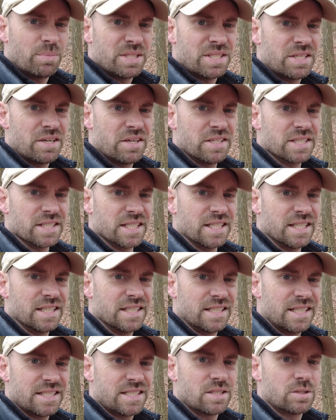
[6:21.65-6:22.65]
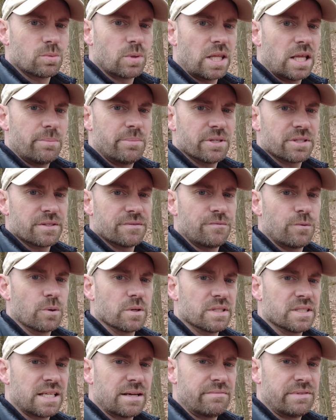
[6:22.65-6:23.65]
but seriously, this is where they built a fort
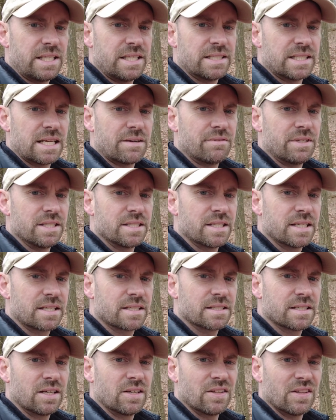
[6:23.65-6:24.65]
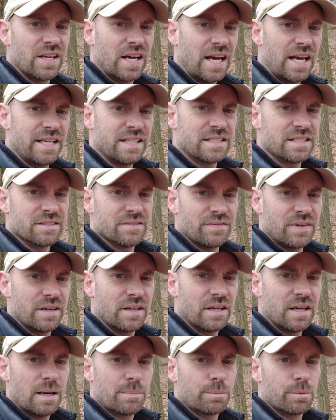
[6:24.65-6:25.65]
in 1776 on the heights of
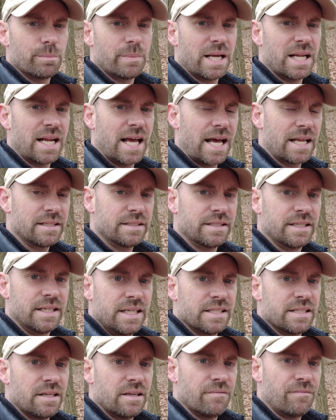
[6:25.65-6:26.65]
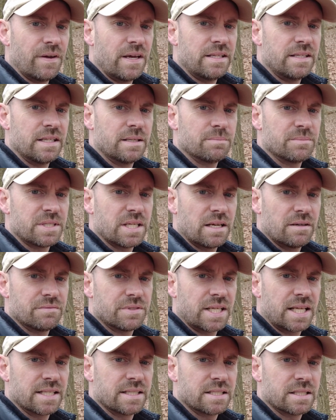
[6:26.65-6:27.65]
Upper Manhattan to defend themselves
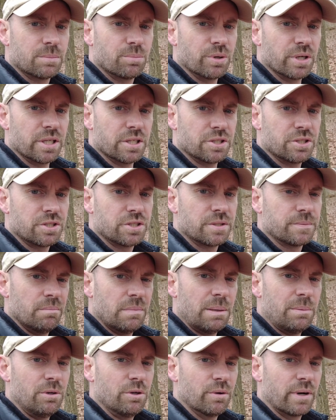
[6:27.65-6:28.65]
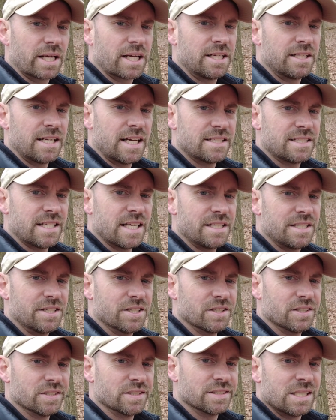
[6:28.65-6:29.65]
against the British. Maybe you recognize that
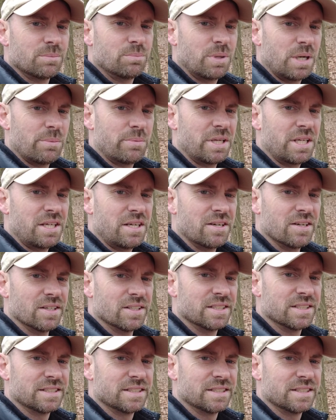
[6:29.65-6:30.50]
year. Pretty big year.